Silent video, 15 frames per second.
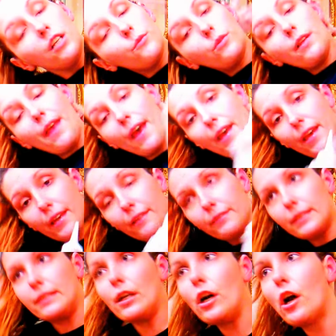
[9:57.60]
Well, A,
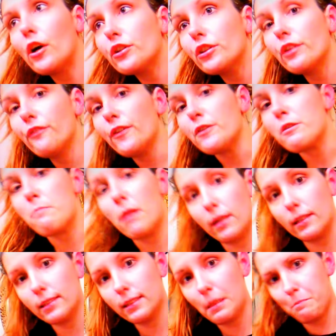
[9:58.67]
it's 150
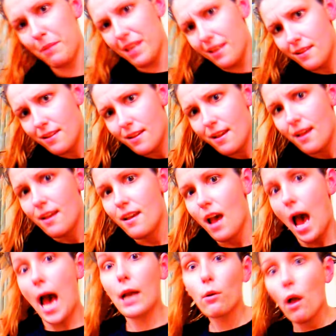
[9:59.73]
bucks, and B,
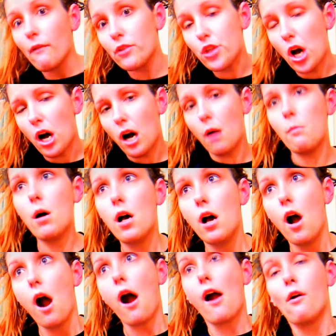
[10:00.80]
I don't have a job,
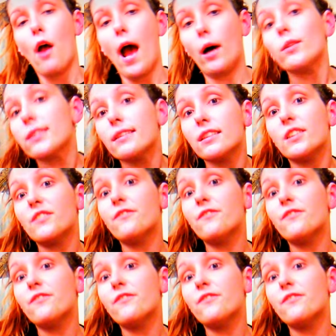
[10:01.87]
our house is in